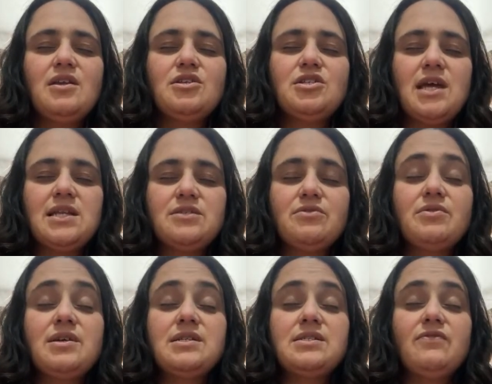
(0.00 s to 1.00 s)

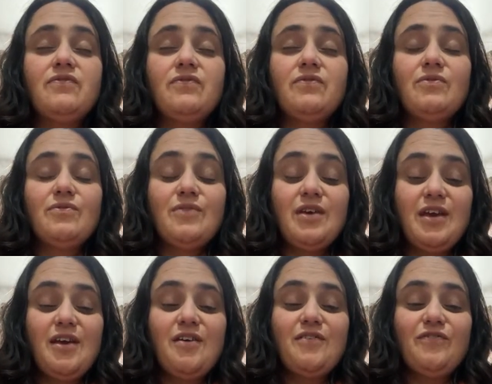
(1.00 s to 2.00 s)
Gentleness
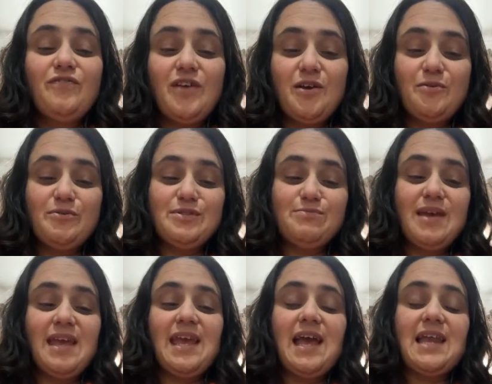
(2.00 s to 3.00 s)
fills
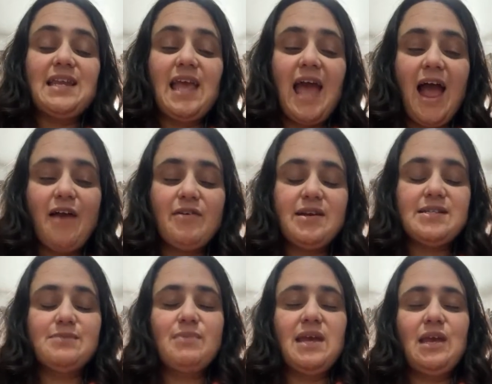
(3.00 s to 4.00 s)
me and
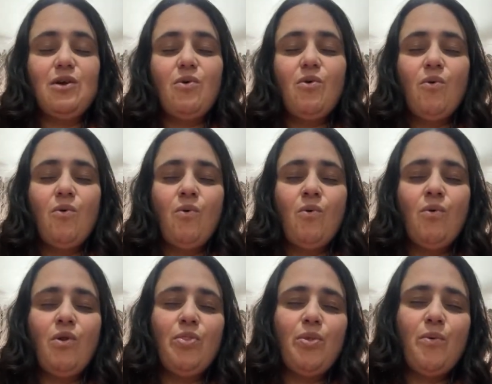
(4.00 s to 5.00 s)
carries me
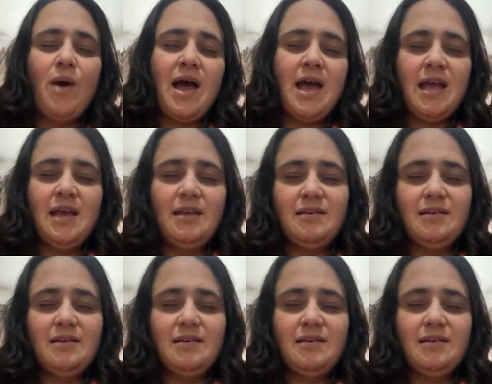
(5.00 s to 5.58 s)
all the way.